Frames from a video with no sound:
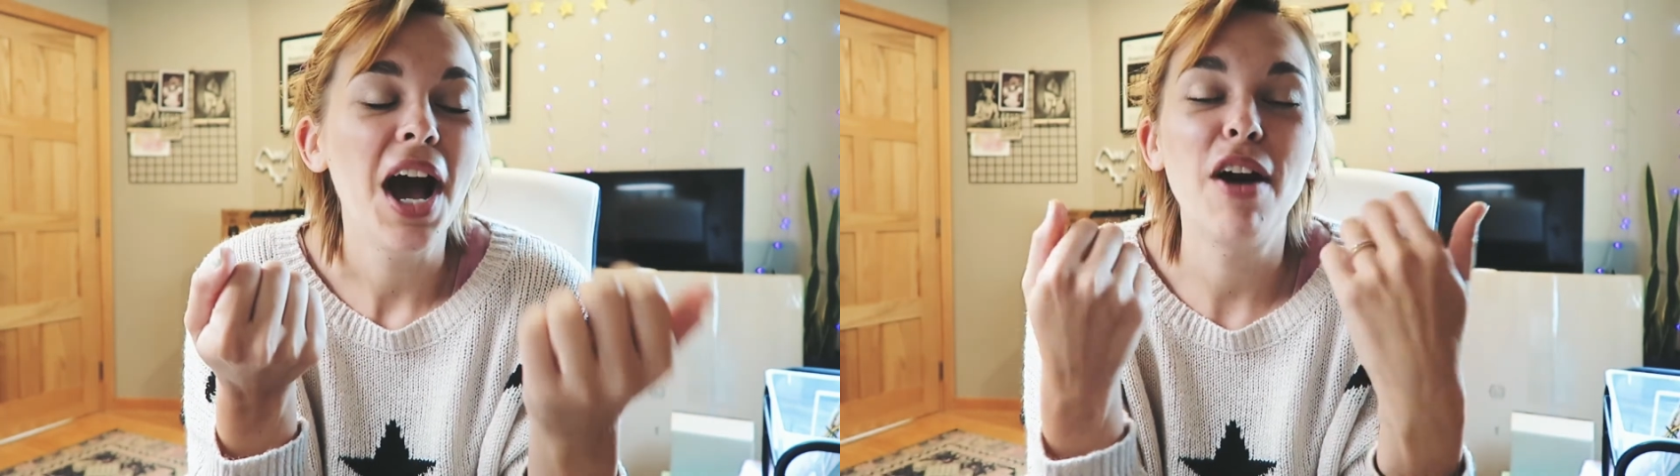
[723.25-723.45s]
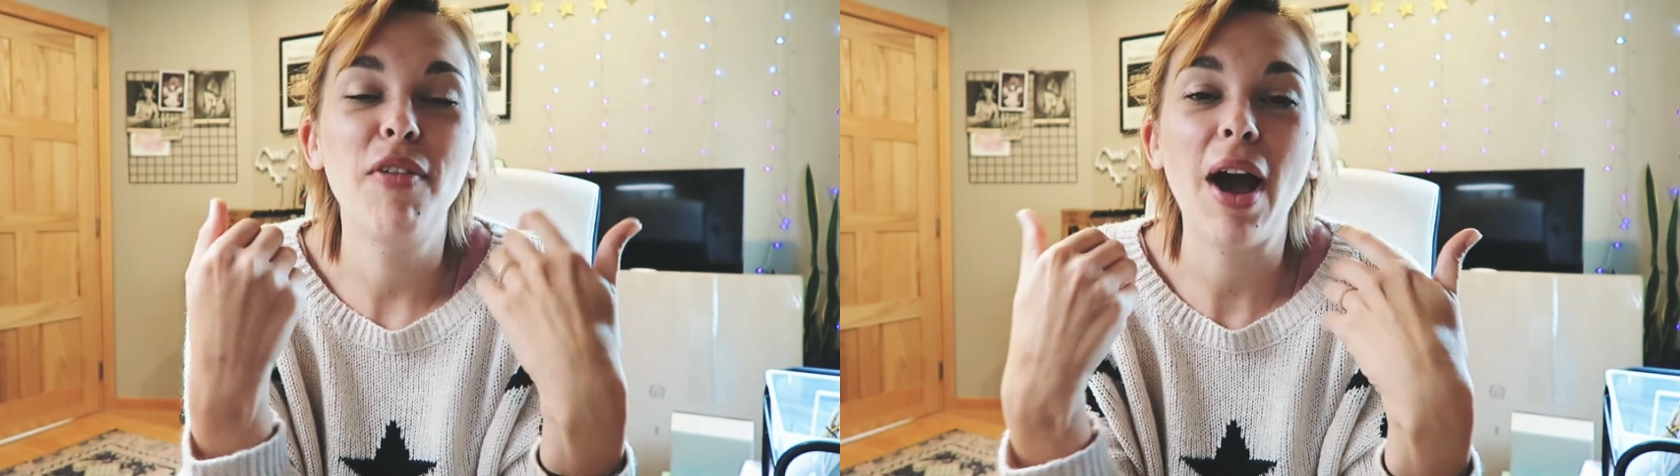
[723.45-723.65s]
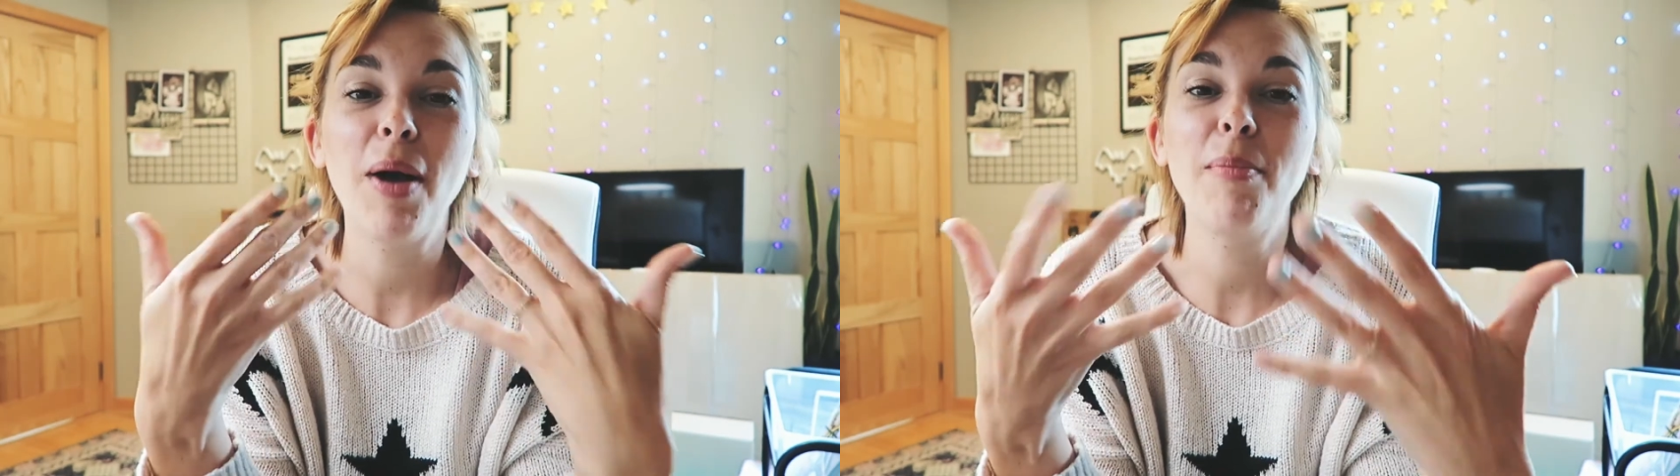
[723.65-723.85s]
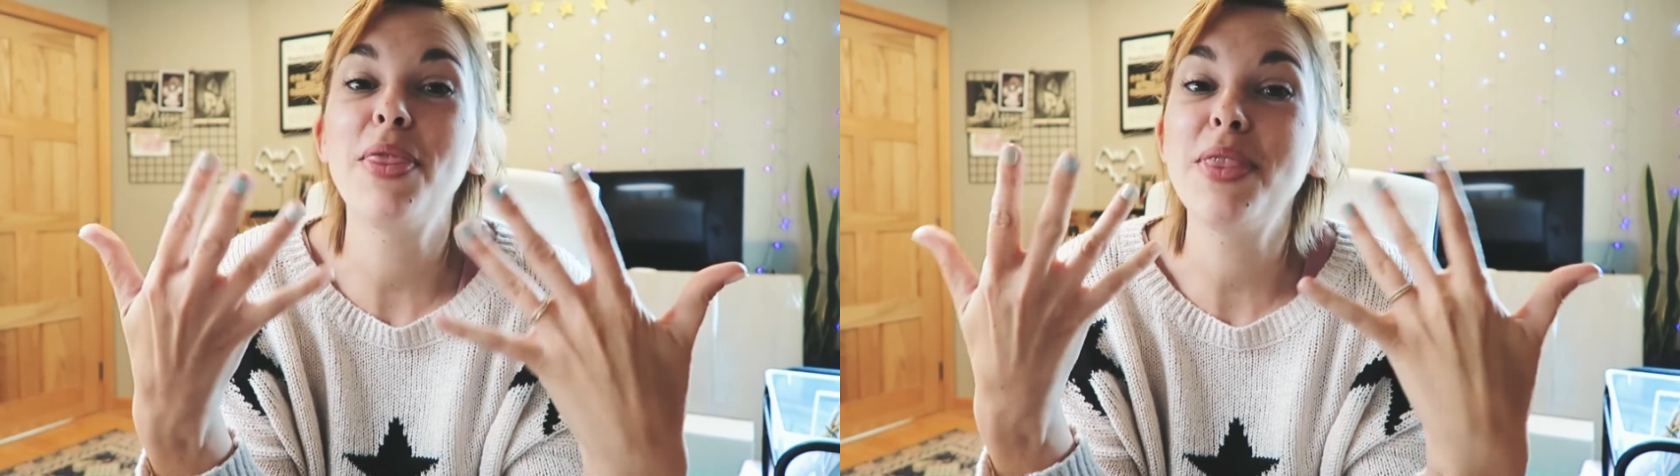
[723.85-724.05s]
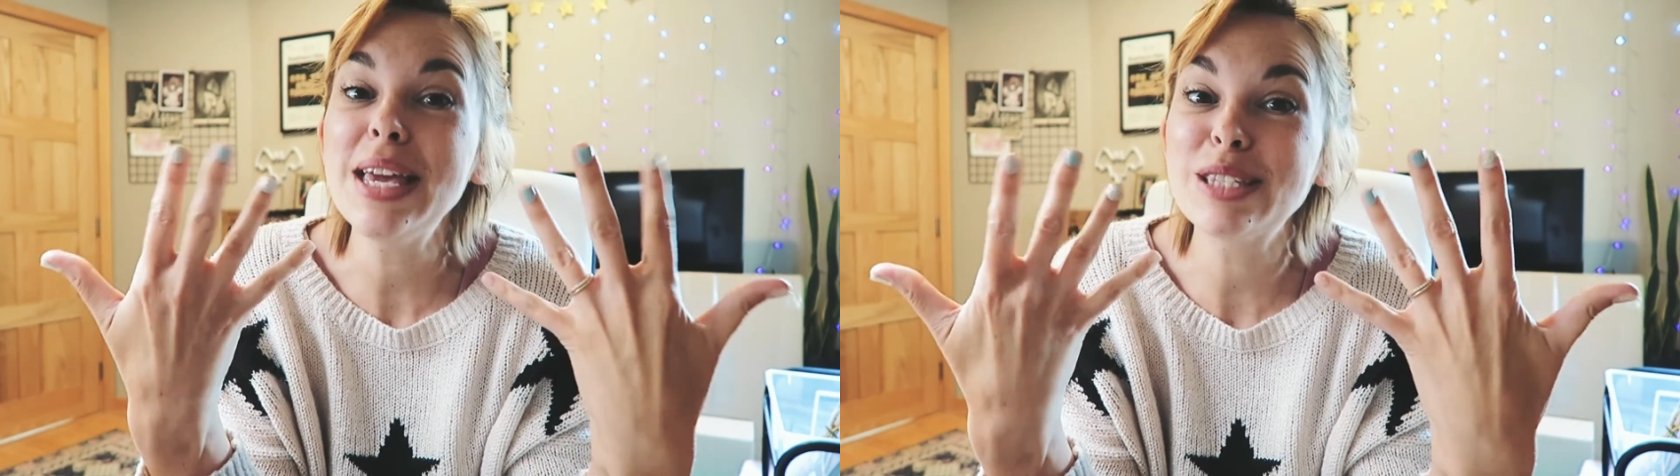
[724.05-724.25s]
of how I
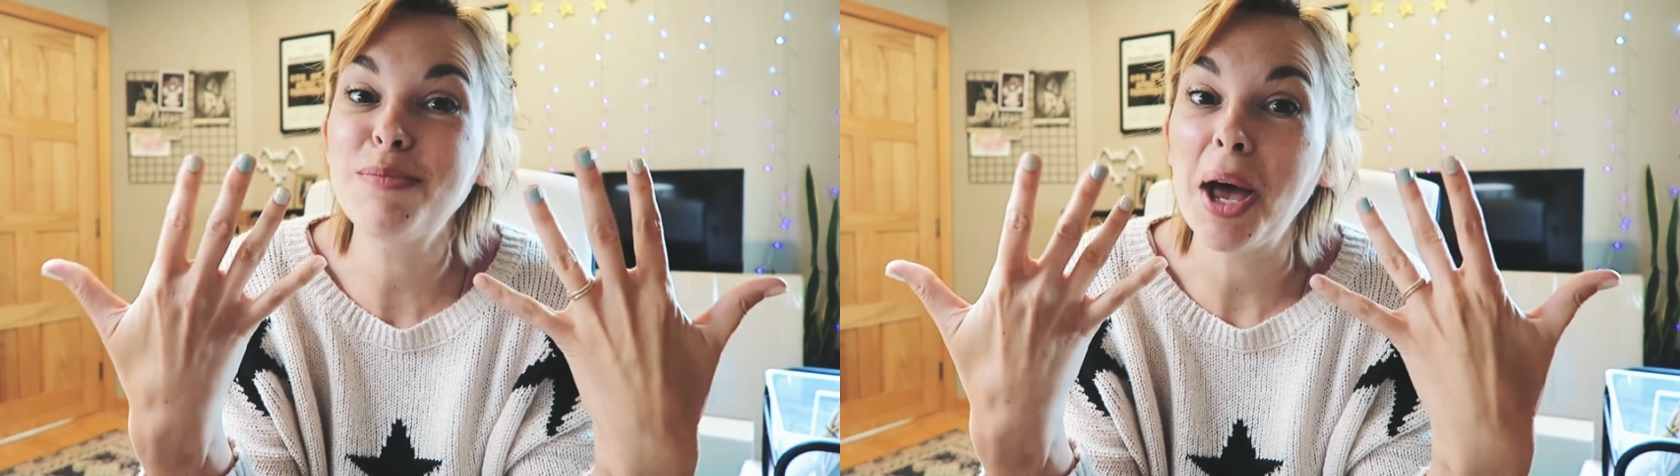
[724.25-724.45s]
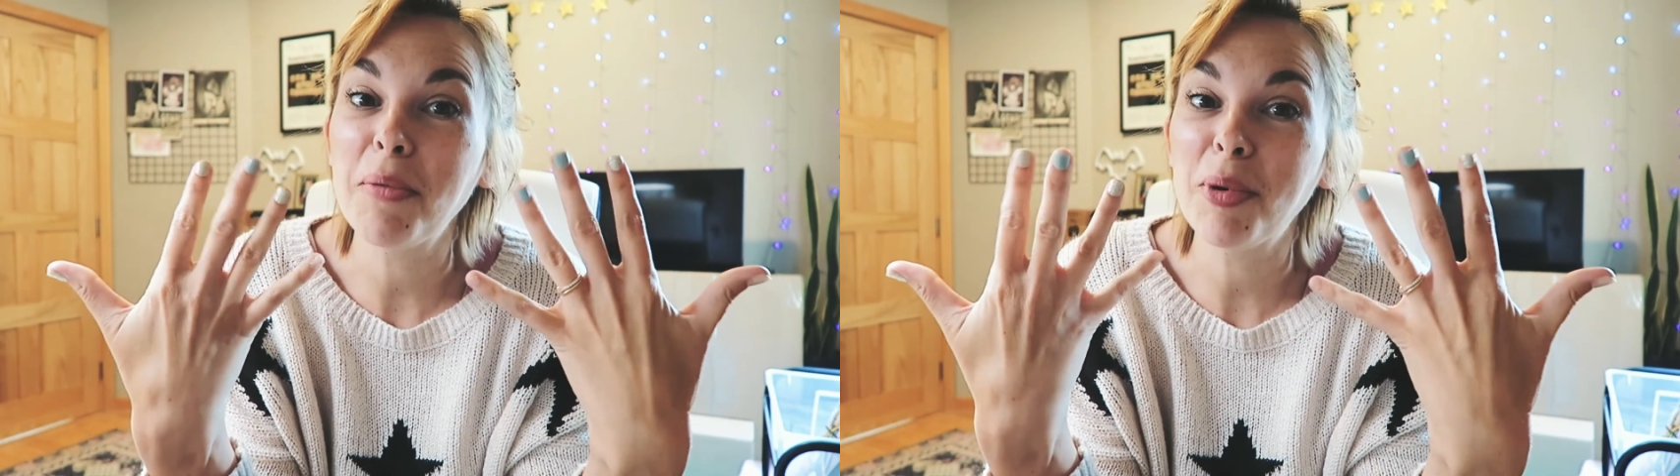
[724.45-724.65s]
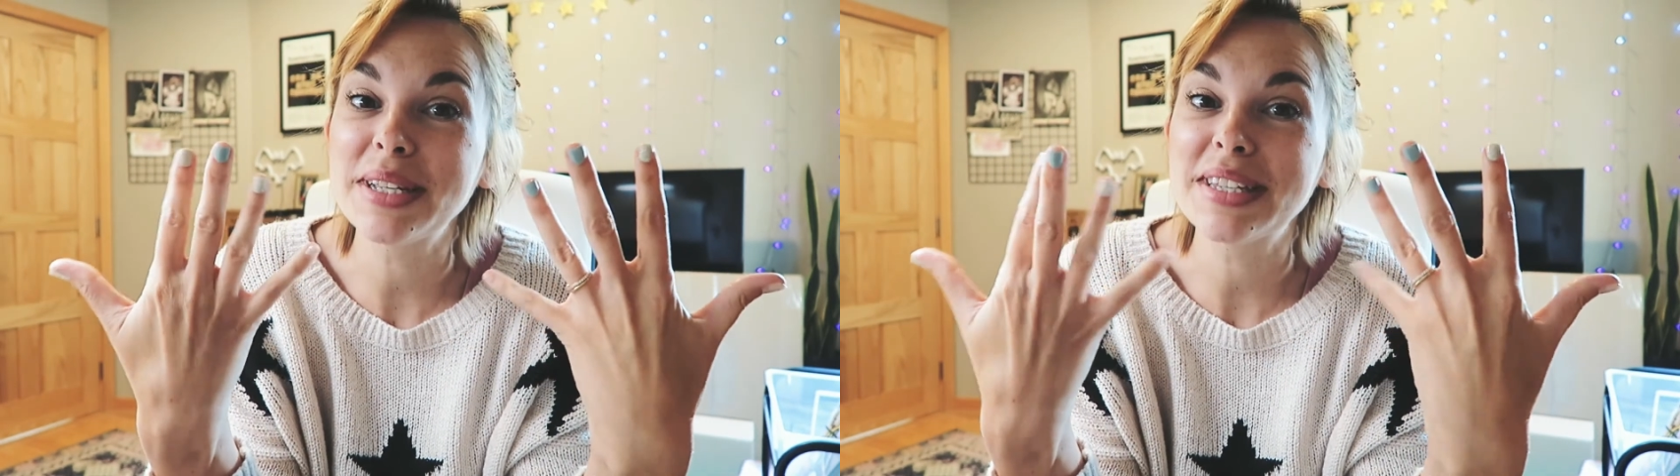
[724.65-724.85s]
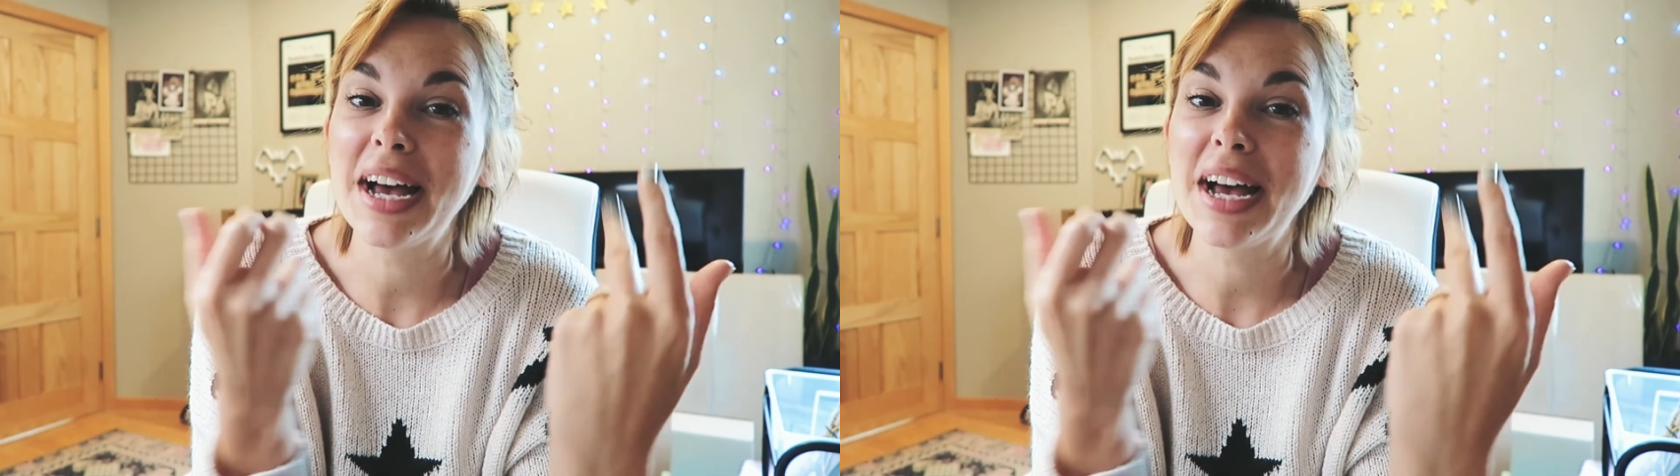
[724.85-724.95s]
put these bad boys